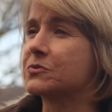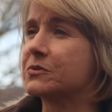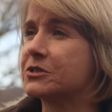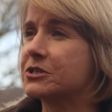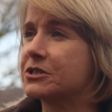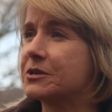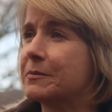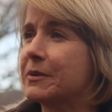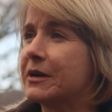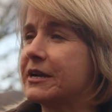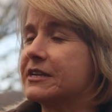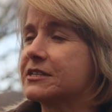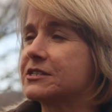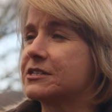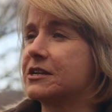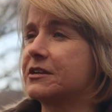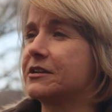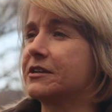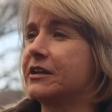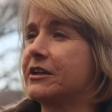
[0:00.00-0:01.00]
when somebody is
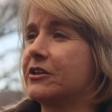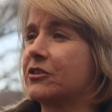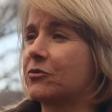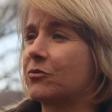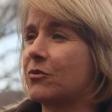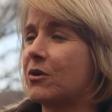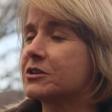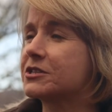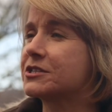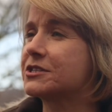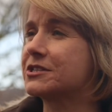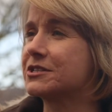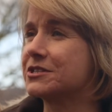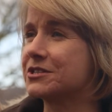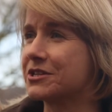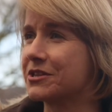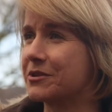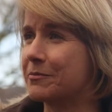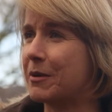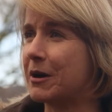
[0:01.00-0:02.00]
suddenly thrust
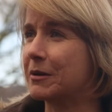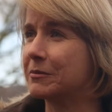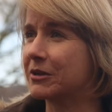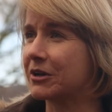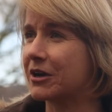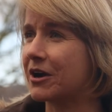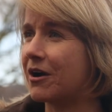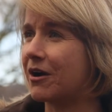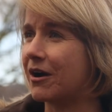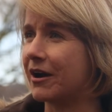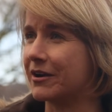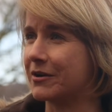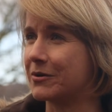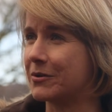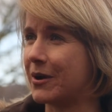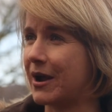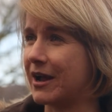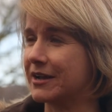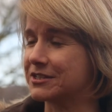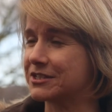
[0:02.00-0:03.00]
into the public eye
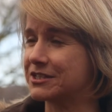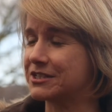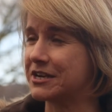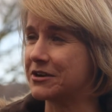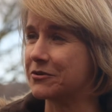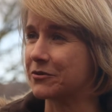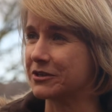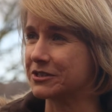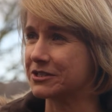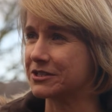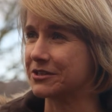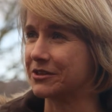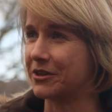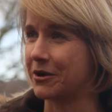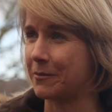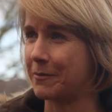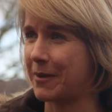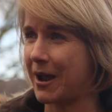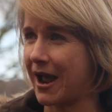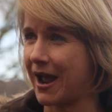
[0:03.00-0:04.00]
who has secrets in
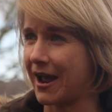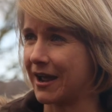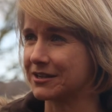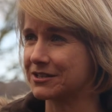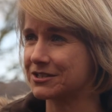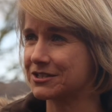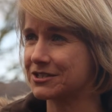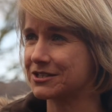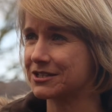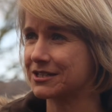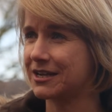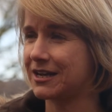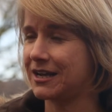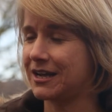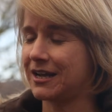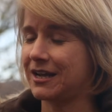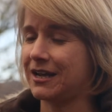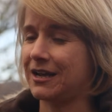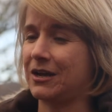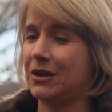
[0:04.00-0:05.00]
their past.
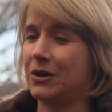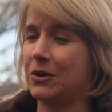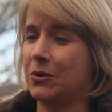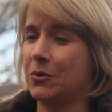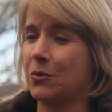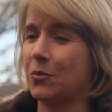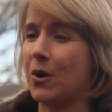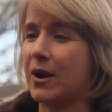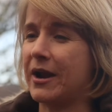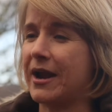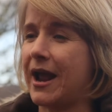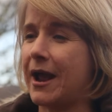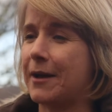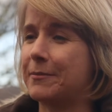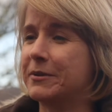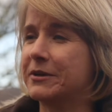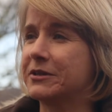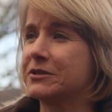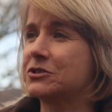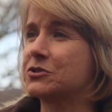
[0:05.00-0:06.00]
What
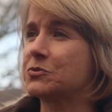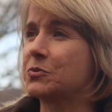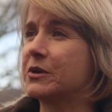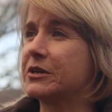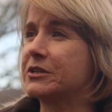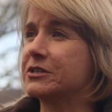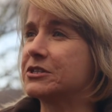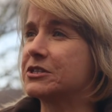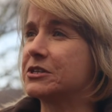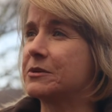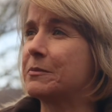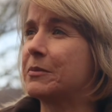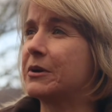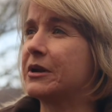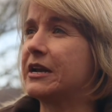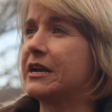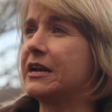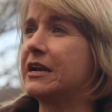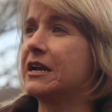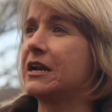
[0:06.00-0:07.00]
happens when
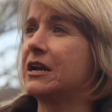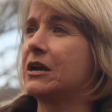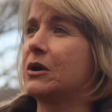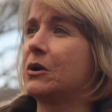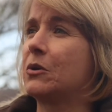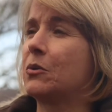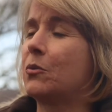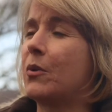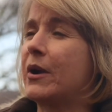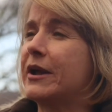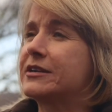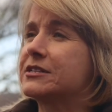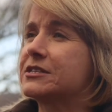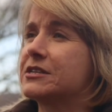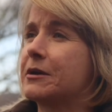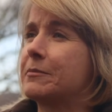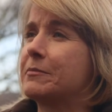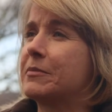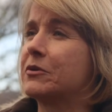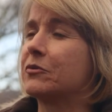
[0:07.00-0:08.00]
somebody
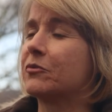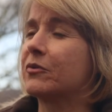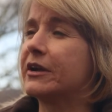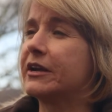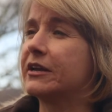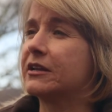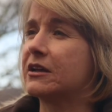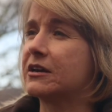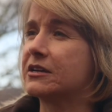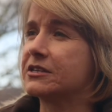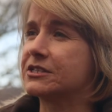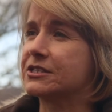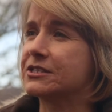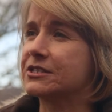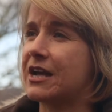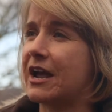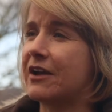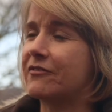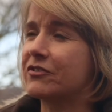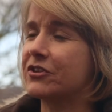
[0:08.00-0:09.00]
wakes up and
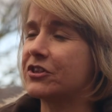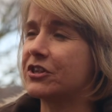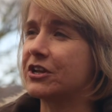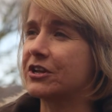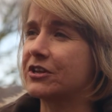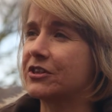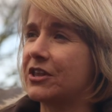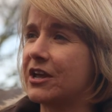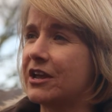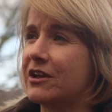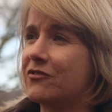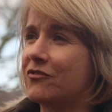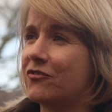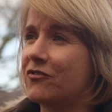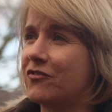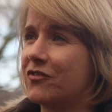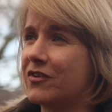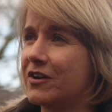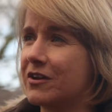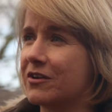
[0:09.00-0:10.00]
realizes everything they
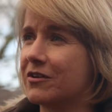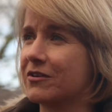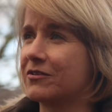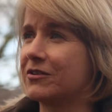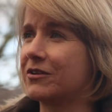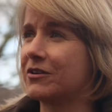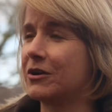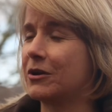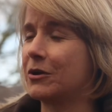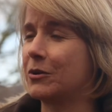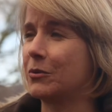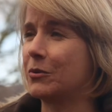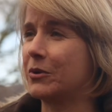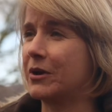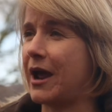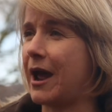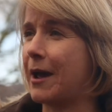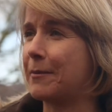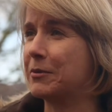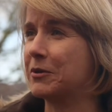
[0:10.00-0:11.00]
feared
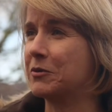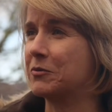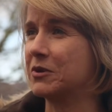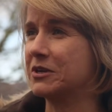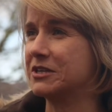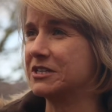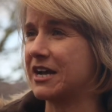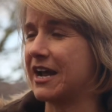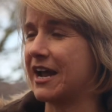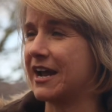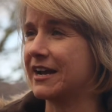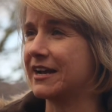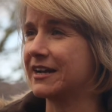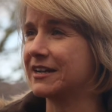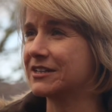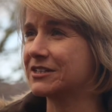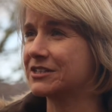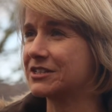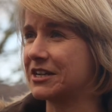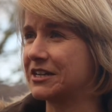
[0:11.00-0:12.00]
would happen one day
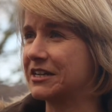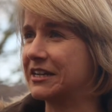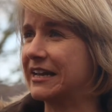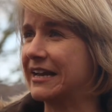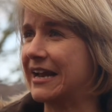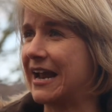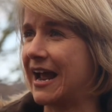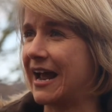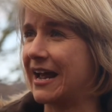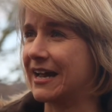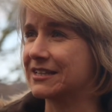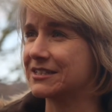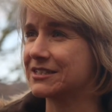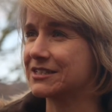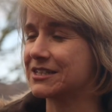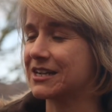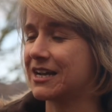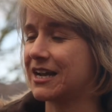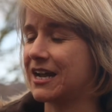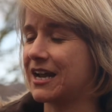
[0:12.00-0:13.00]
suddenly has.